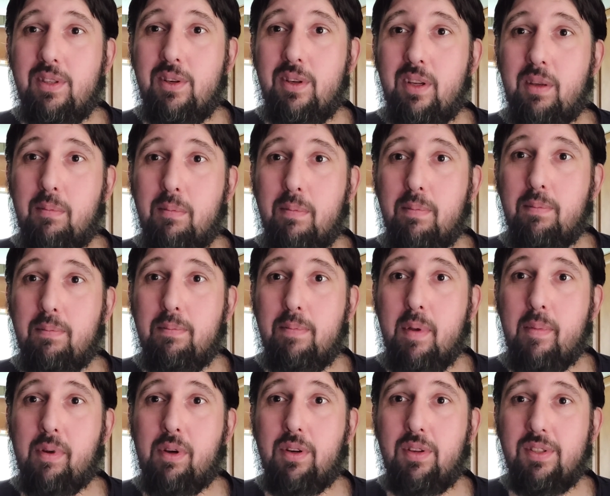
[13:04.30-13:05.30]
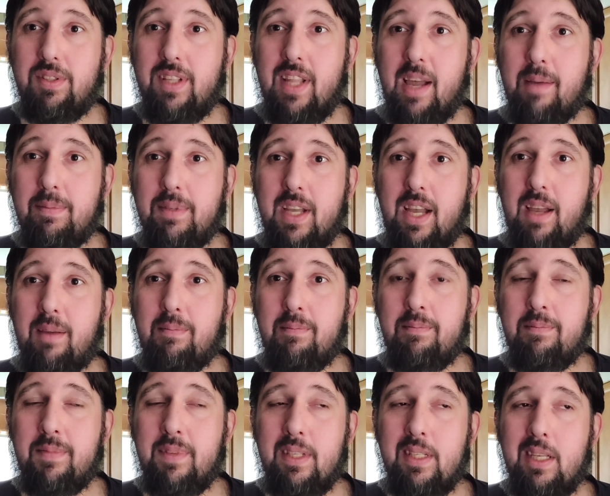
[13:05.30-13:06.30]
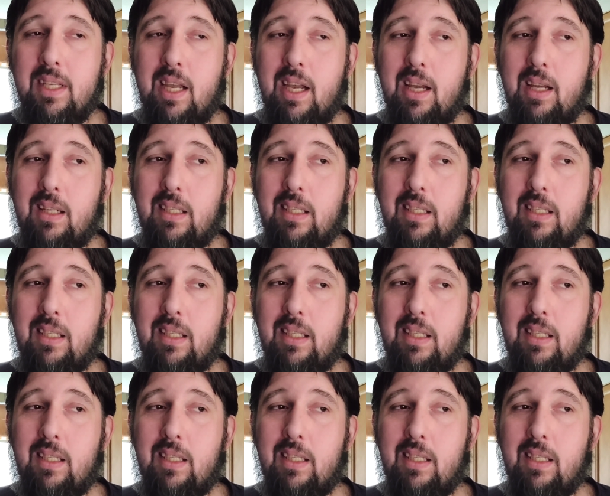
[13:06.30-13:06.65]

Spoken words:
during Baby Girl's nap time, so